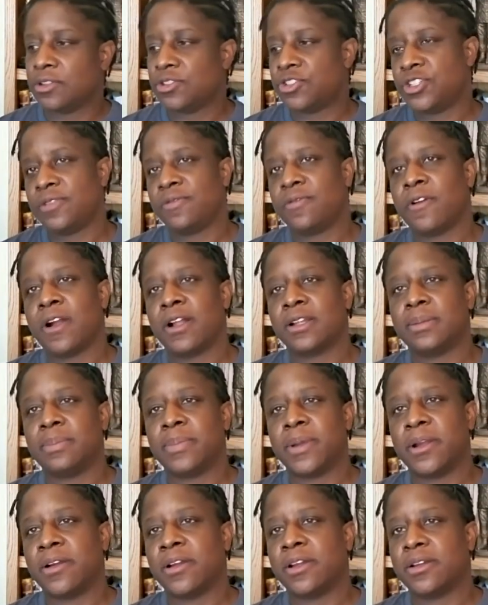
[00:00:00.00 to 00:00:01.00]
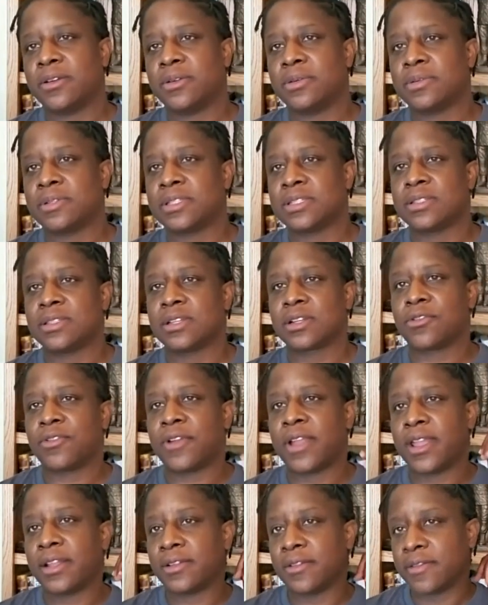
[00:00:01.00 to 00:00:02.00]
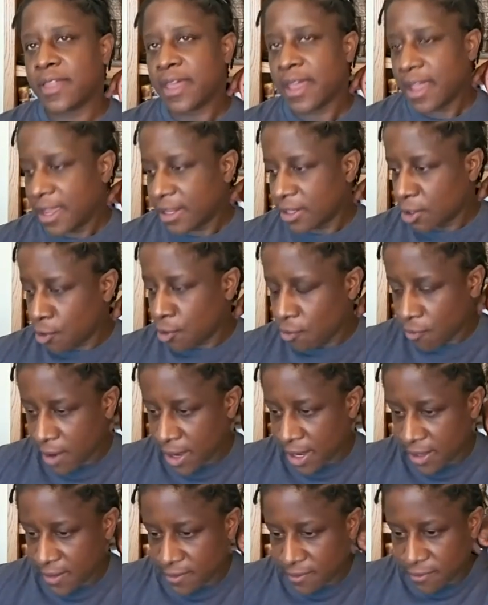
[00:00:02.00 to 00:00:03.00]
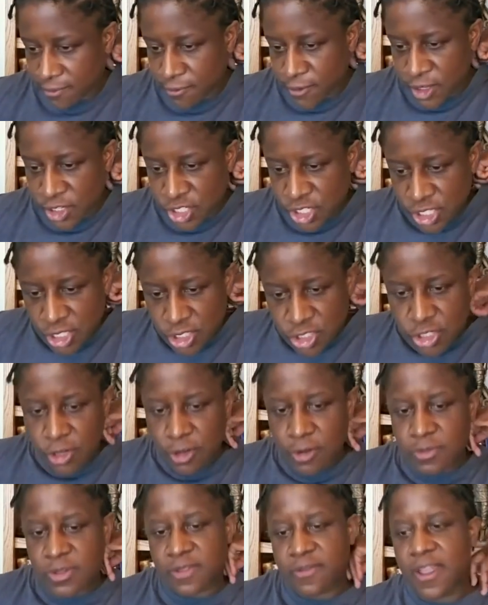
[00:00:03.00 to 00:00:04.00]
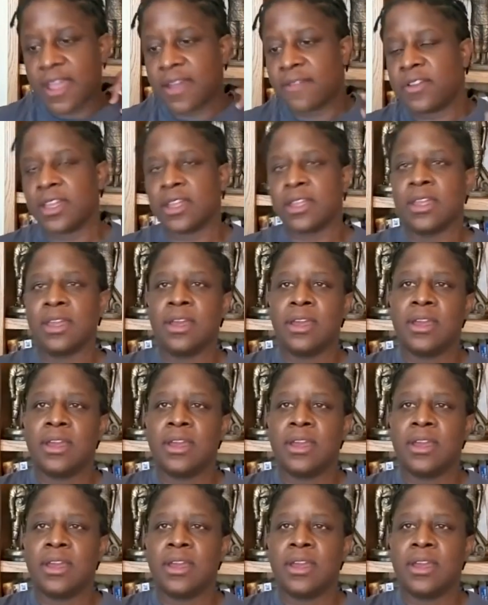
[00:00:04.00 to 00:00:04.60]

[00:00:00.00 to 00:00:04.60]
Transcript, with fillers: Gene Roddenberry, who is the creator of that, had a great vision in terms of having